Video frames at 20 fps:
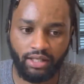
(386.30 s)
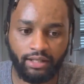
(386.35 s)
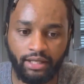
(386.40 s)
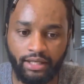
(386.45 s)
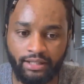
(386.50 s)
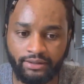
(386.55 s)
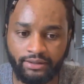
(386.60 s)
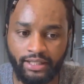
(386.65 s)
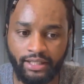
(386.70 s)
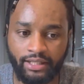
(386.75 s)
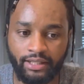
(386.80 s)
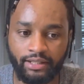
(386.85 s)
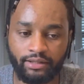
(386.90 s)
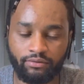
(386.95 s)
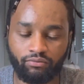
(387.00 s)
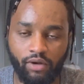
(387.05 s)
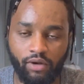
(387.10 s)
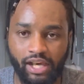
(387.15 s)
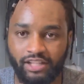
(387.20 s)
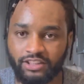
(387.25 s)
And
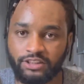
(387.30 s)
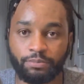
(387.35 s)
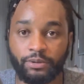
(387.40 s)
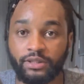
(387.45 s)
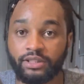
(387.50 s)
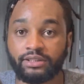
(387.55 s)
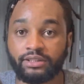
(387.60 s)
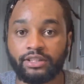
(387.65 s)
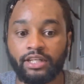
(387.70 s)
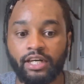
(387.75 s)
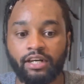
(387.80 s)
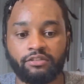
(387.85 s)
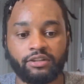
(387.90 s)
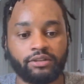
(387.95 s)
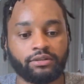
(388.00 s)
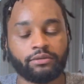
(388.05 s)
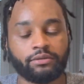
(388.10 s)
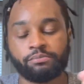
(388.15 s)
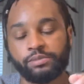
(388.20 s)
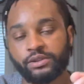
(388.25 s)
then I just put it in the
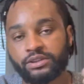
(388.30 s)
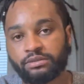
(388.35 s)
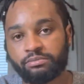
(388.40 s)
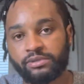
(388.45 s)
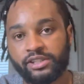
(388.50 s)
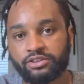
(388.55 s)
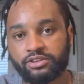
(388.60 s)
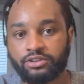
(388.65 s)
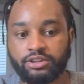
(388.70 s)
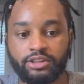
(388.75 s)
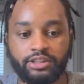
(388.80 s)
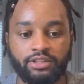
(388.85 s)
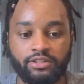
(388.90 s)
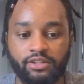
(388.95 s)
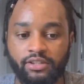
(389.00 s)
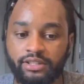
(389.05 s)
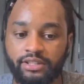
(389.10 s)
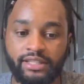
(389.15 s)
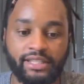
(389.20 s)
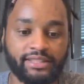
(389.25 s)
oven and put some extra cheese
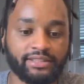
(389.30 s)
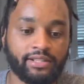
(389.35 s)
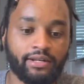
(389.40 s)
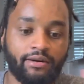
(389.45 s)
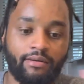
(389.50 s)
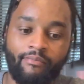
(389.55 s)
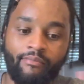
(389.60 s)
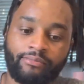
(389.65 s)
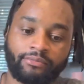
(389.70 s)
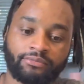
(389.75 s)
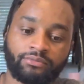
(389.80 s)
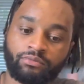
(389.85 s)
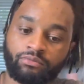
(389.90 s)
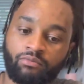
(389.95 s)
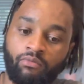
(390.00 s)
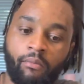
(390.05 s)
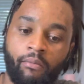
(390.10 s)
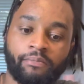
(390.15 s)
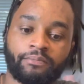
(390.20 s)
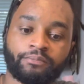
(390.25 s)
on it, and that's it.
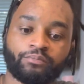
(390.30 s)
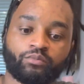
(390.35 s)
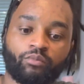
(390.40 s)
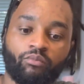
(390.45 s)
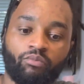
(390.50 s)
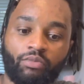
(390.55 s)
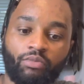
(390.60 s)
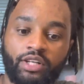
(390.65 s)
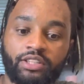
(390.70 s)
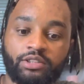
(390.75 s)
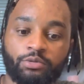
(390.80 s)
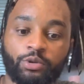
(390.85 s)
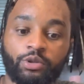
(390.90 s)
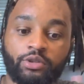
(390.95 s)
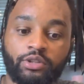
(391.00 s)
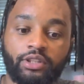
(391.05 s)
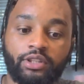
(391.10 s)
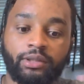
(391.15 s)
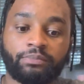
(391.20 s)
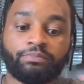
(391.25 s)
It's real
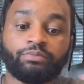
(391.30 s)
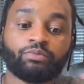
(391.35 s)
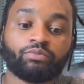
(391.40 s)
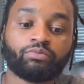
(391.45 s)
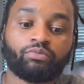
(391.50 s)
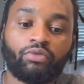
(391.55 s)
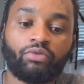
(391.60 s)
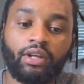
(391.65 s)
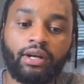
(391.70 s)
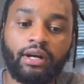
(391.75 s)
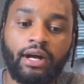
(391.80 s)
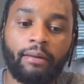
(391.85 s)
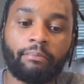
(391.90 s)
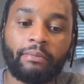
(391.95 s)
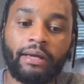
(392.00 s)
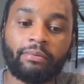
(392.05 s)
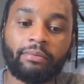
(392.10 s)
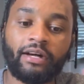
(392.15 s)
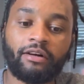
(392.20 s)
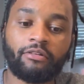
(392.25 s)
good.
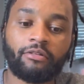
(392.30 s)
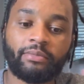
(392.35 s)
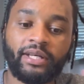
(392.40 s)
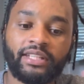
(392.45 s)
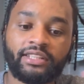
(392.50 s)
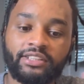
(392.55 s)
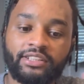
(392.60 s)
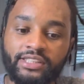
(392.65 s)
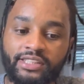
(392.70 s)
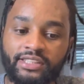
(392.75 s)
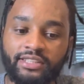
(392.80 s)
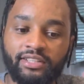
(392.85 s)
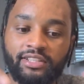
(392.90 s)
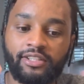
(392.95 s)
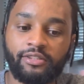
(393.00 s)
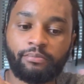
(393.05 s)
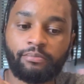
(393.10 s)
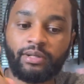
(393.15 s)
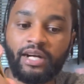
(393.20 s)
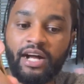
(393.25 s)
Maybe I will make the cheese a
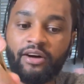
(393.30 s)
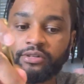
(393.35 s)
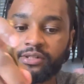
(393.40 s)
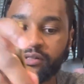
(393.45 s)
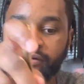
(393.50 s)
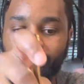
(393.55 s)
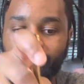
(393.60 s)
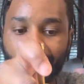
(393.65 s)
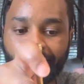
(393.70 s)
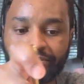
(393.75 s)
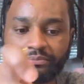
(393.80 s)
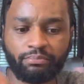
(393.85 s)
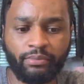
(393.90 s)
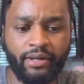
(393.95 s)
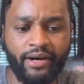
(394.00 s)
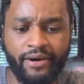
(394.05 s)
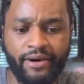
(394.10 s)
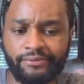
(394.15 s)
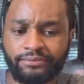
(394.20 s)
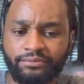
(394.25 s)
little browner,
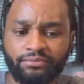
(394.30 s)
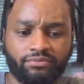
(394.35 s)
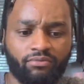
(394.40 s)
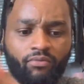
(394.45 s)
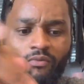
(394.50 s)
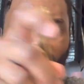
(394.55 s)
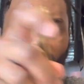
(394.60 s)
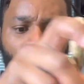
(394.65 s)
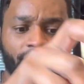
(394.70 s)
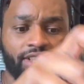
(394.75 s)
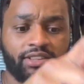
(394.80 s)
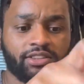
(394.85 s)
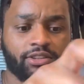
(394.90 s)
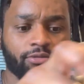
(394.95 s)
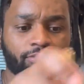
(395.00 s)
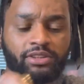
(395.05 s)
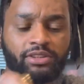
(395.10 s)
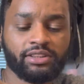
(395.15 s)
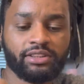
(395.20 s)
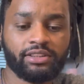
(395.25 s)
but this is
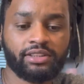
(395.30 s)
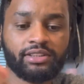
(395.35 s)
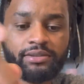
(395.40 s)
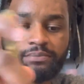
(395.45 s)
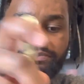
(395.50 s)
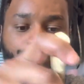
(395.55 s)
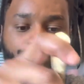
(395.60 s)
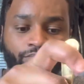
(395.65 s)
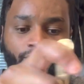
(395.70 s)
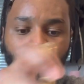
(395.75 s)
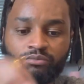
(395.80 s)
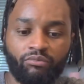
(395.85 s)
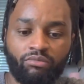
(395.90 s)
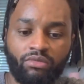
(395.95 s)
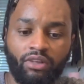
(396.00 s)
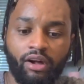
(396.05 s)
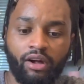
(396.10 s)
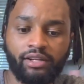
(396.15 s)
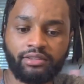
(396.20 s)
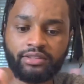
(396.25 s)
really good.
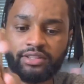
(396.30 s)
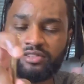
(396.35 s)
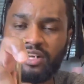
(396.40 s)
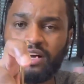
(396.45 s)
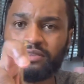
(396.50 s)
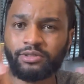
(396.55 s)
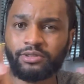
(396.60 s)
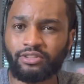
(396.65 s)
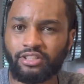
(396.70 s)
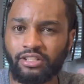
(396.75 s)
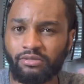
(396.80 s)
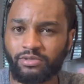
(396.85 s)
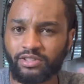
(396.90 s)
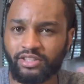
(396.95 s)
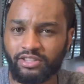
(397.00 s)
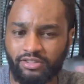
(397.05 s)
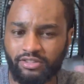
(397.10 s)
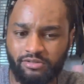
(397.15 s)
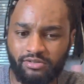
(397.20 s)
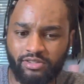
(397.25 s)
The lobster come with
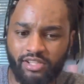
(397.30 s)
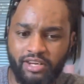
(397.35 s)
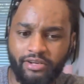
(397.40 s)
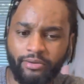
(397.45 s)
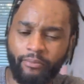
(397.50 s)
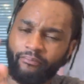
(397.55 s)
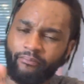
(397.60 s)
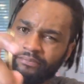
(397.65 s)
its own like